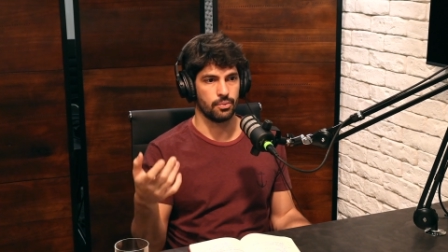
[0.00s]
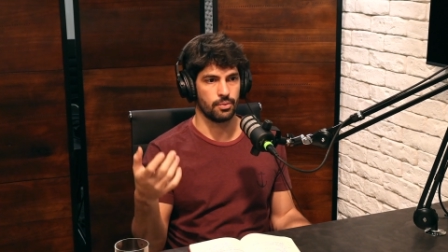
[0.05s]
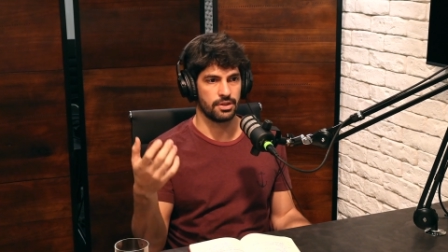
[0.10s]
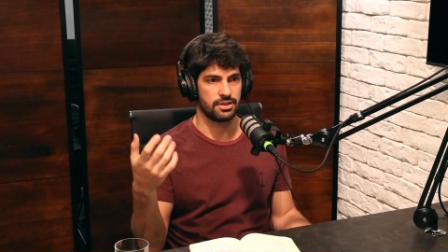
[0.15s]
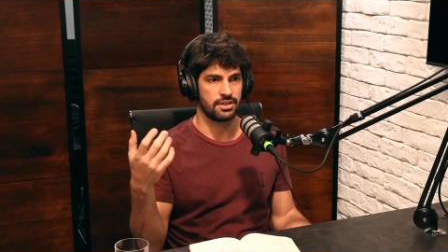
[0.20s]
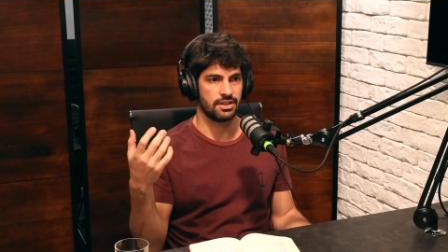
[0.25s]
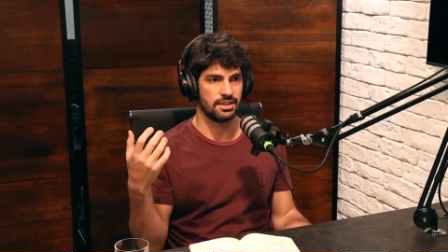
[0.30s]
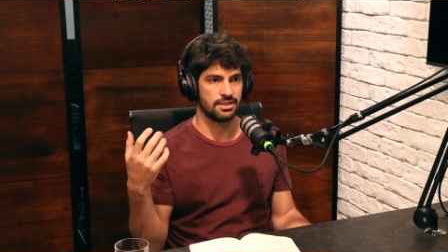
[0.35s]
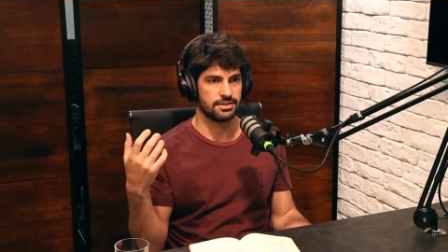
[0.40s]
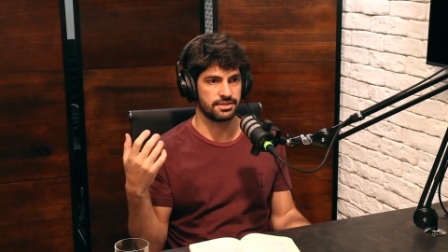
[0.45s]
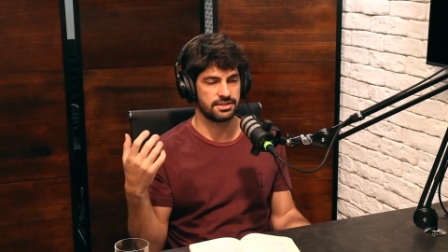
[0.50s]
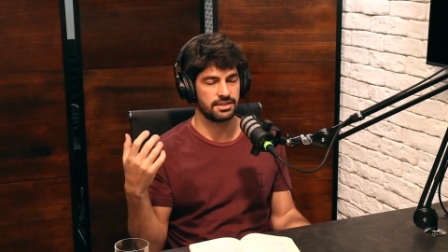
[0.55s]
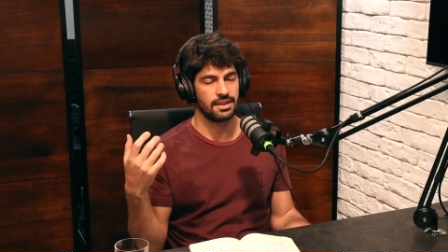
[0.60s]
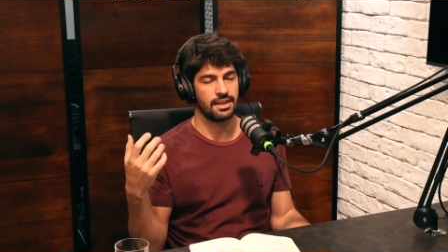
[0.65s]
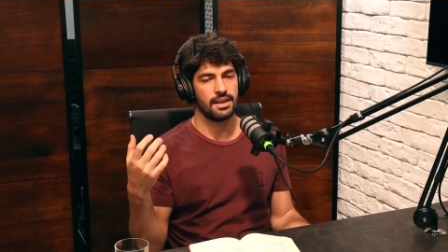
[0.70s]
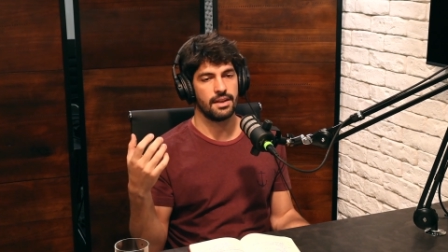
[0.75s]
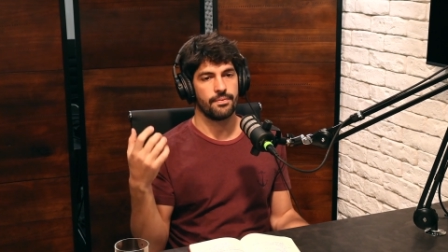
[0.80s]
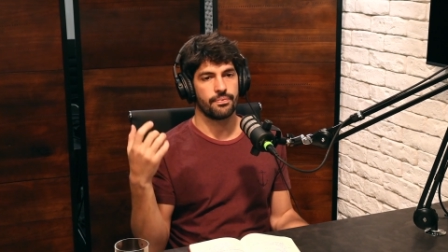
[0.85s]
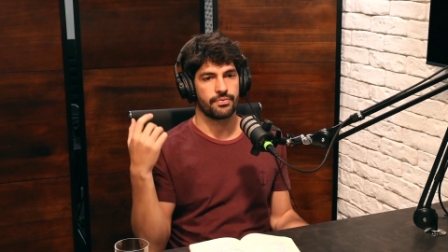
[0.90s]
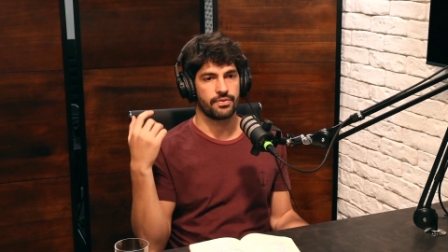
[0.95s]
which is
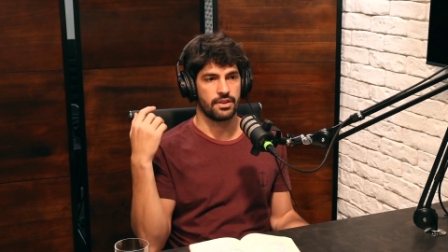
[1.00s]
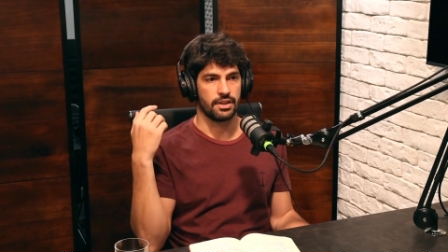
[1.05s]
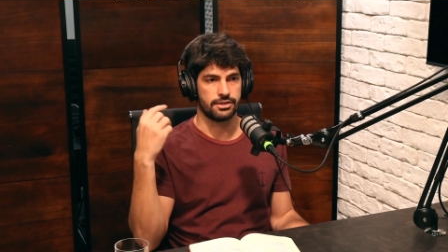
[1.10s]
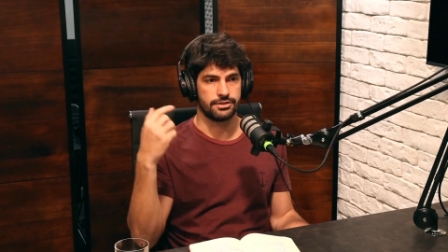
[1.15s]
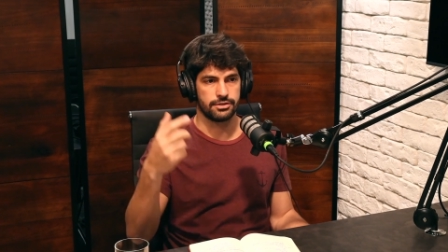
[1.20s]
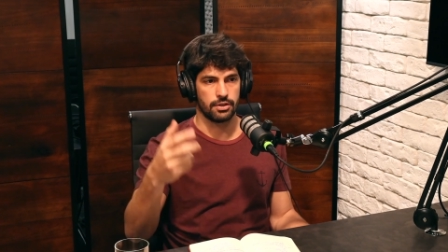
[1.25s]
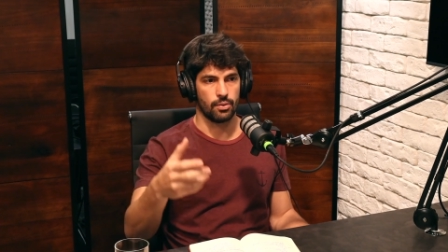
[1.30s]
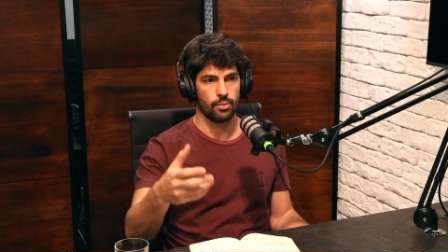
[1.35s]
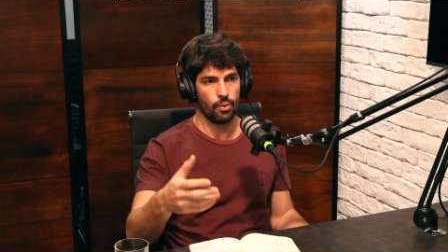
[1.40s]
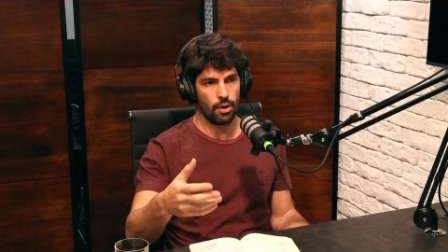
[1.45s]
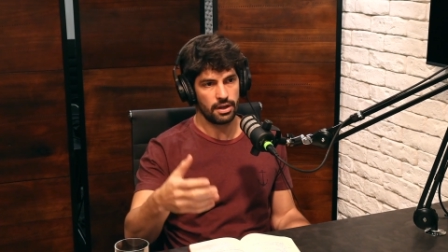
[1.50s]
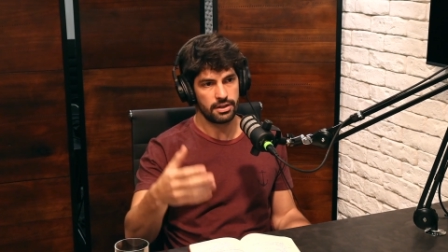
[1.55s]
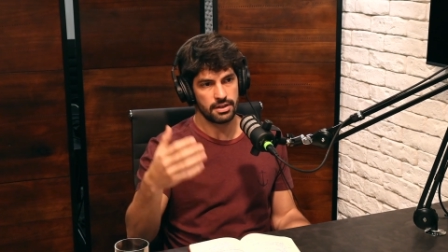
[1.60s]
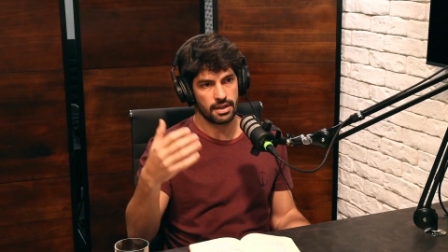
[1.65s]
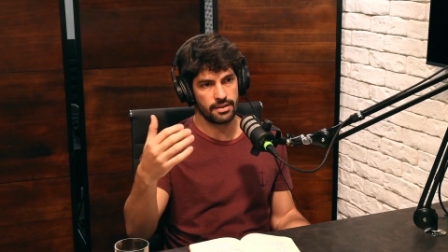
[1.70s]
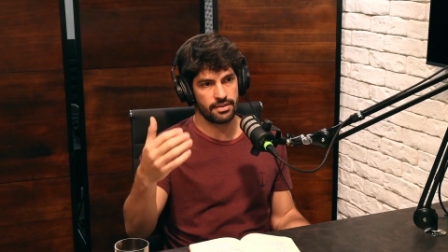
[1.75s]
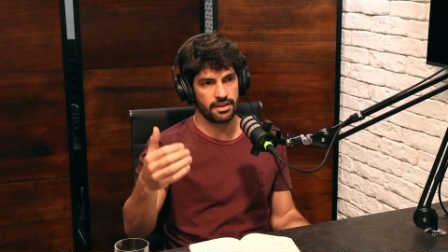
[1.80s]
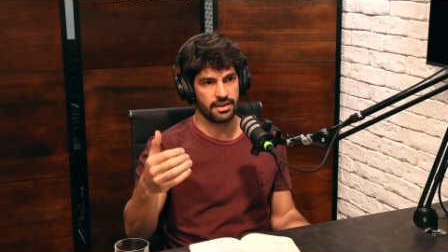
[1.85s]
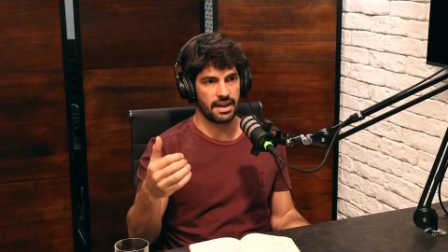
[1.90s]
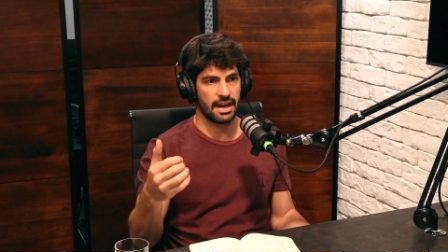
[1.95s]
the so what
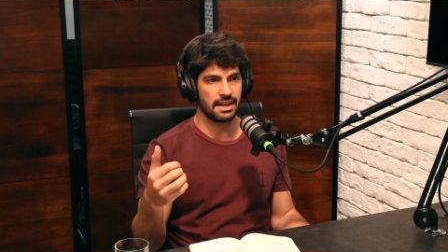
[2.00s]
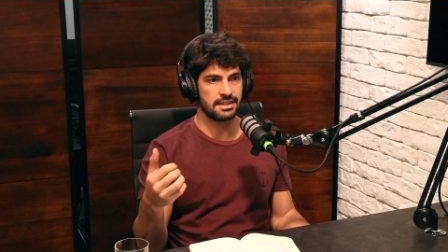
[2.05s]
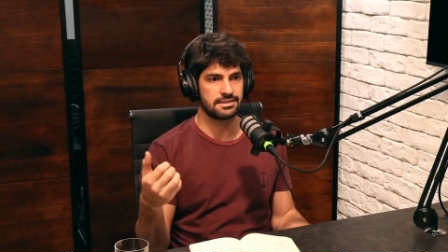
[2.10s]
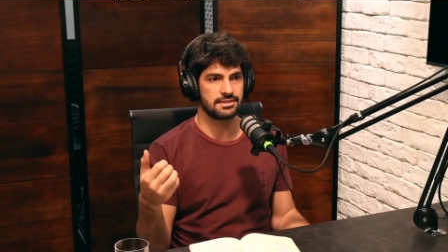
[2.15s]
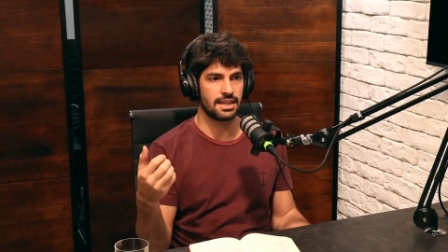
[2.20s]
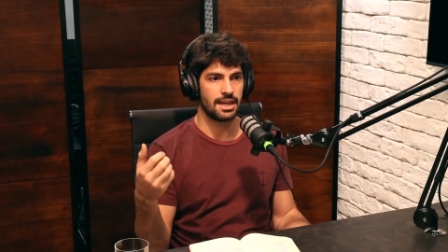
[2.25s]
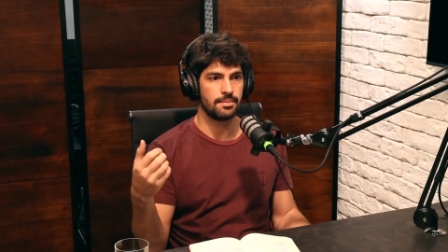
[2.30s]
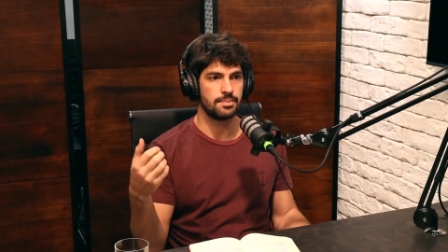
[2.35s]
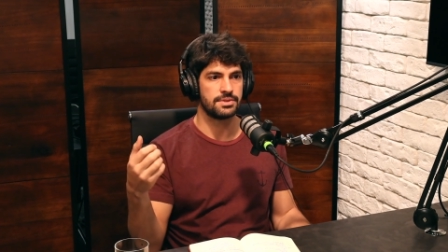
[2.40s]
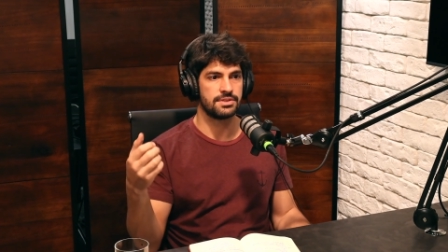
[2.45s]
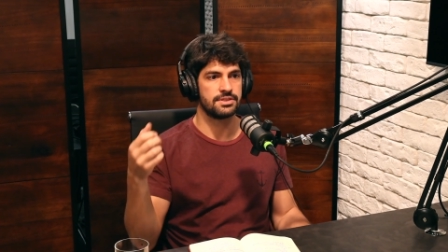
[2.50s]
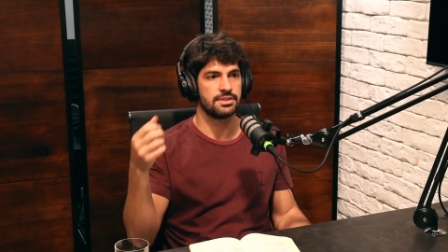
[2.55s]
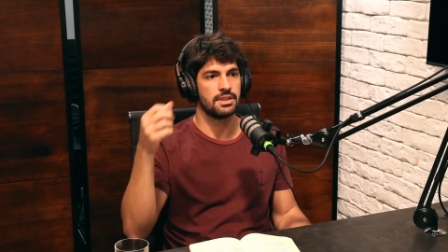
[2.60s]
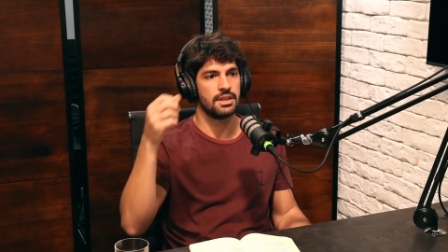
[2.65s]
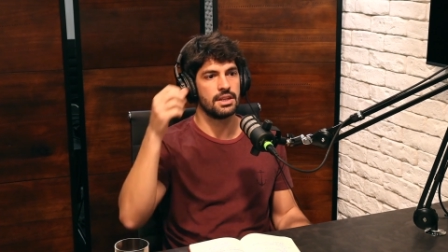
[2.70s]
and the next steps.